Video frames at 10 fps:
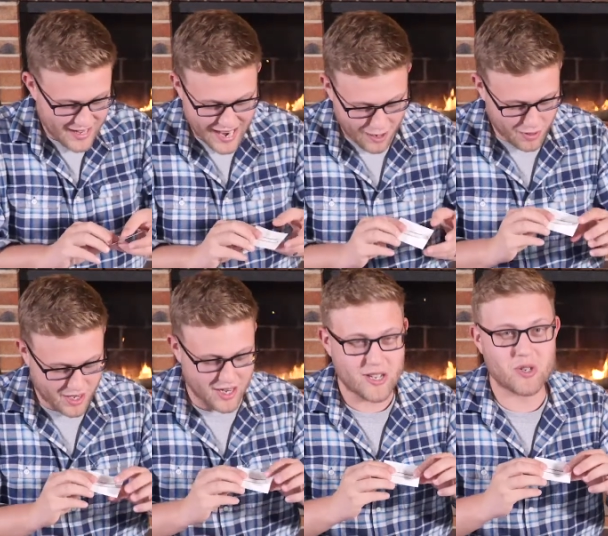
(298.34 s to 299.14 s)
now we're
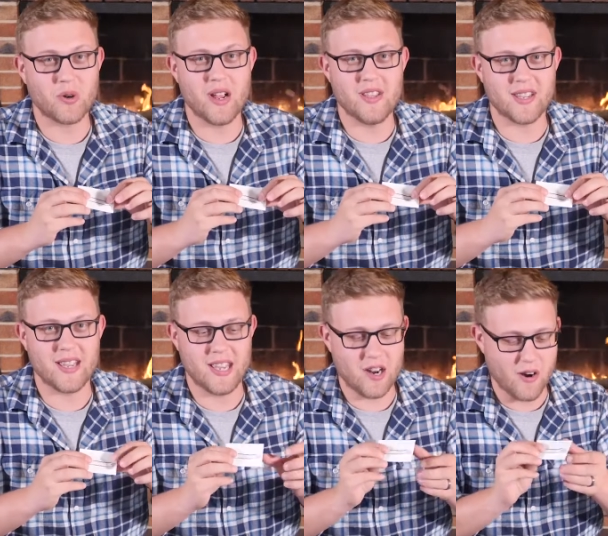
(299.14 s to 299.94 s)
gonna trace it
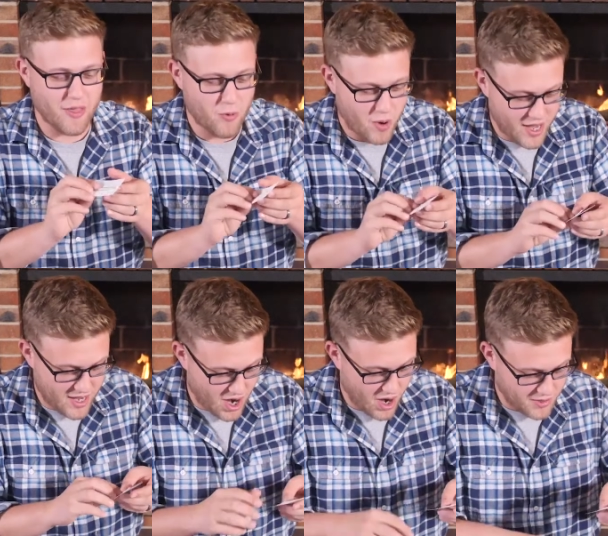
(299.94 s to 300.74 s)
here on the
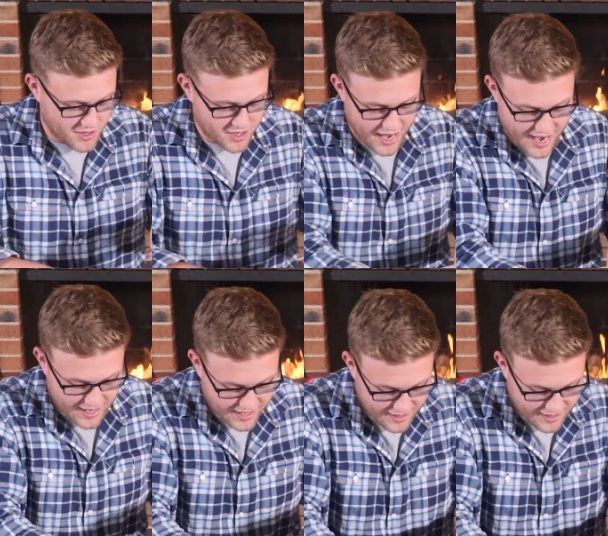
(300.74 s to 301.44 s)
white cardstock.